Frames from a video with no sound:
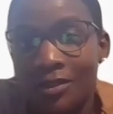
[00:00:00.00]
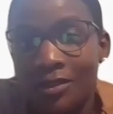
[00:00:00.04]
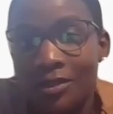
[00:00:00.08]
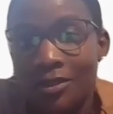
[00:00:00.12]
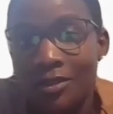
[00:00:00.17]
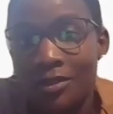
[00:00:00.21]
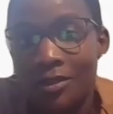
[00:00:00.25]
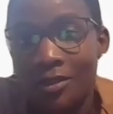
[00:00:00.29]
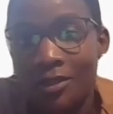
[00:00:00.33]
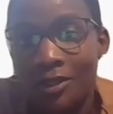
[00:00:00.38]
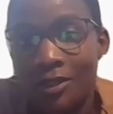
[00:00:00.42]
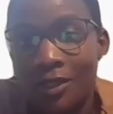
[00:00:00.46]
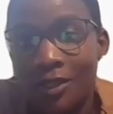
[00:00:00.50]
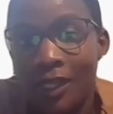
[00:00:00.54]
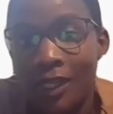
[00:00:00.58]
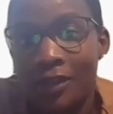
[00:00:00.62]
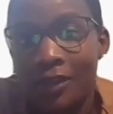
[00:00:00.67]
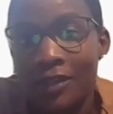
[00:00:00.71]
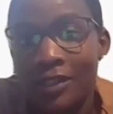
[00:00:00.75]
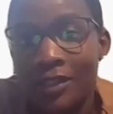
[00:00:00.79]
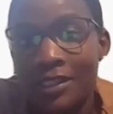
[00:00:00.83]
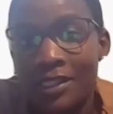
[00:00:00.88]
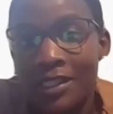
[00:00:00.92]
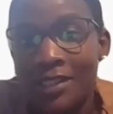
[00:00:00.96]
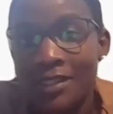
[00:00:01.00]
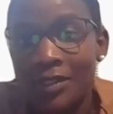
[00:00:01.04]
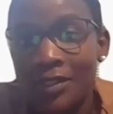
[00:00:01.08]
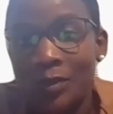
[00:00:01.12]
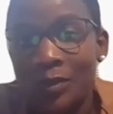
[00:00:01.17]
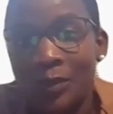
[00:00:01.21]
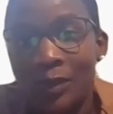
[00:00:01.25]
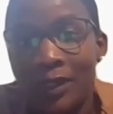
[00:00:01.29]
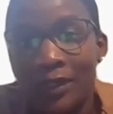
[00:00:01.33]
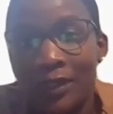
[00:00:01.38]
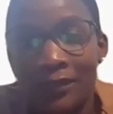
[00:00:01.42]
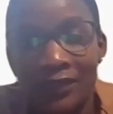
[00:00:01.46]
You're guaranteed to
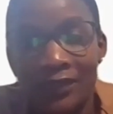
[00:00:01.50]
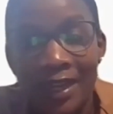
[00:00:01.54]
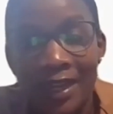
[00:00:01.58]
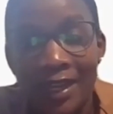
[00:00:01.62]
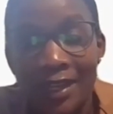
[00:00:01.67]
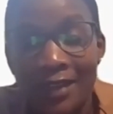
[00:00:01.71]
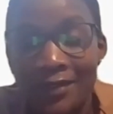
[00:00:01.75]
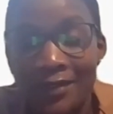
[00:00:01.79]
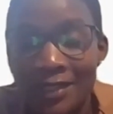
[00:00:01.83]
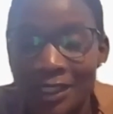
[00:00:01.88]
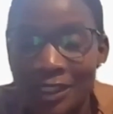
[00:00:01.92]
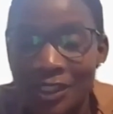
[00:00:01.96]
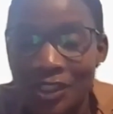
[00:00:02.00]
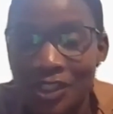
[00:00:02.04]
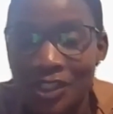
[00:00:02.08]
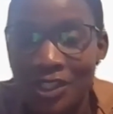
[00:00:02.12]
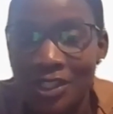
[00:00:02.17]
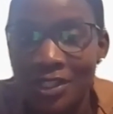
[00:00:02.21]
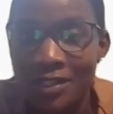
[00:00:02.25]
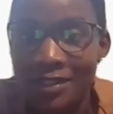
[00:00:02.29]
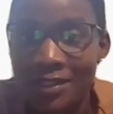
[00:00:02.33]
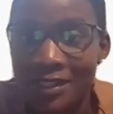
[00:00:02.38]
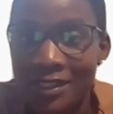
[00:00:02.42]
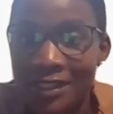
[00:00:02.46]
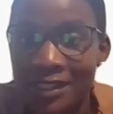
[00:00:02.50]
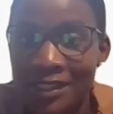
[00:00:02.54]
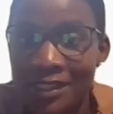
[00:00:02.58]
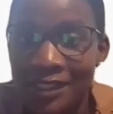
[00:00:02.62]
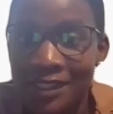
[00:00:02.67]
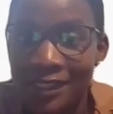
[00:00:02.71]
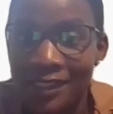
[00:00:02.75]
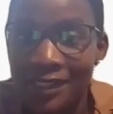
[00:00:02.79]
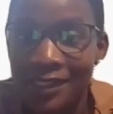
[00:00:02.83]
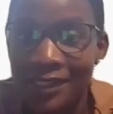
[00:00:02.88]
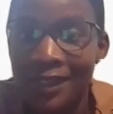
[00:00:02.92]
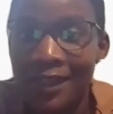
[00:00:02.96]
wait 5-6 years to
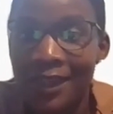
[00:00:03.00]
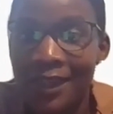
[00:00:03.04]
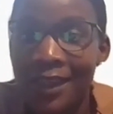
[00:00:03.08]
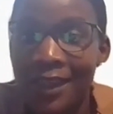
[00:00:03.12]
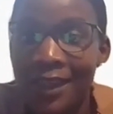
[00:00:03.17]
see,